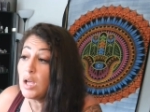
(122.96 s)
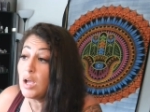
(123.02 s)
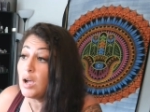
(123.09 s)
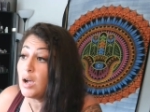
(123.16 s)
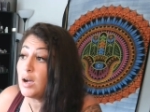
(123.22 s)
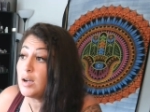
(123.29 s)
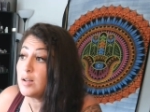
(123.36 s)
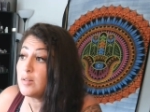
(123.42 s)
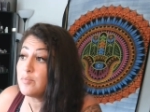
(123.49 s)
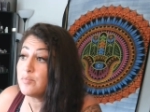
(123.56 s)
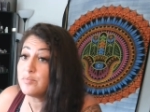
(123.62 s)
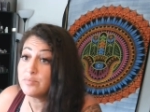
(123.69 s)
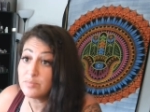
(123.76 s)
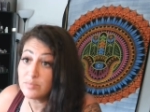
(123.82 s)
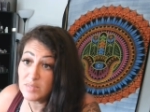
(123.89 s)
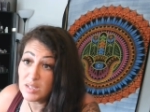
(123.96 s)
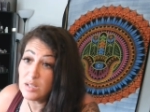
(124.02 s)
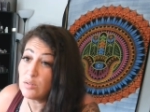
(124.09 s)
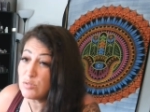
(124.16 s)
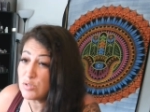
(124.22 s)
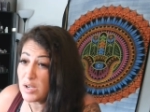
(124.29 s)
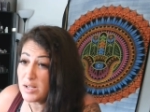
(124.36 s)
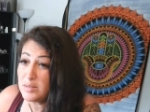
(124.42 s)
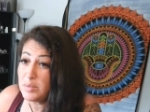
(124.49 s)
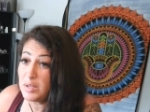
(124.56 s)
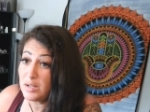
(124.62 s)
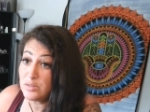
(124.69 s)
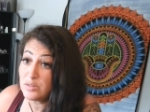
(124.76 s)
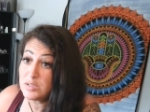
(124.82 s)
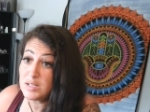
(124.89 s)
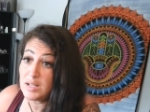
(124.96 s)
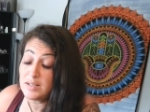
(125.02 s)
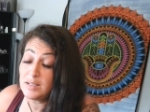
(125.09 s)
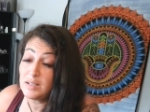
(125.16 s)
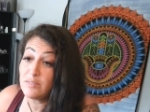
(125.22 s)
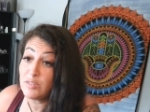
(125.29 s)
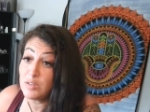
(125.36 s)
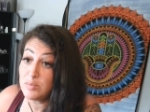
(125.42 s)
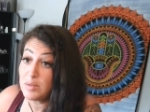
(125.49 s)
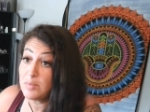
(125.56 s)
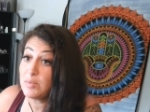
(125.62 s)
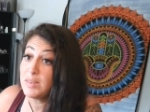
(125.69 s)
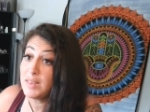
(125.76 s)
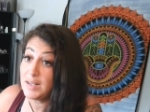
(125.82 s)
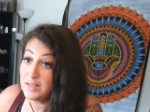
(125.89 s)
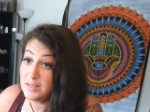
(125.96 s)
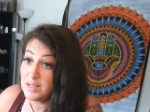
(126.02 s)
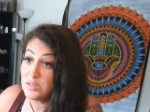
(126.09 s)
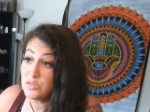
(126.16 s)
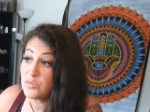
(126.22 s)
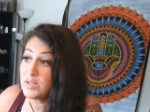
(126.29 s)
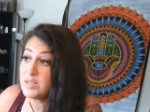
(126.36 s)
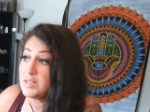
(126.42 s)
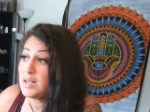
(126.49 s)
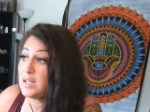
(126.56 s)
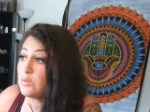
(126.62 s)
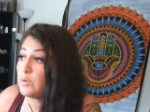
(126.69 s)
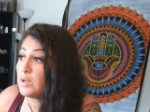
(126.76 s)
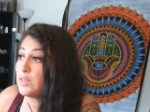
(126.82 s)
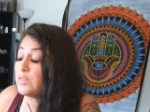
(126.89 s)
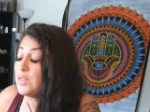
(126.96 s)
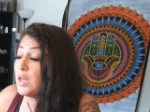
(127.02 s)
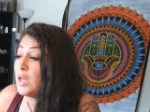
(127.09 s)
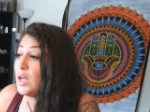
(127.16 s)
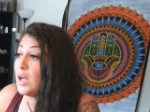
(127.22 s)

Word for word: um, you know, try to be understanding for the people that it does resonate with.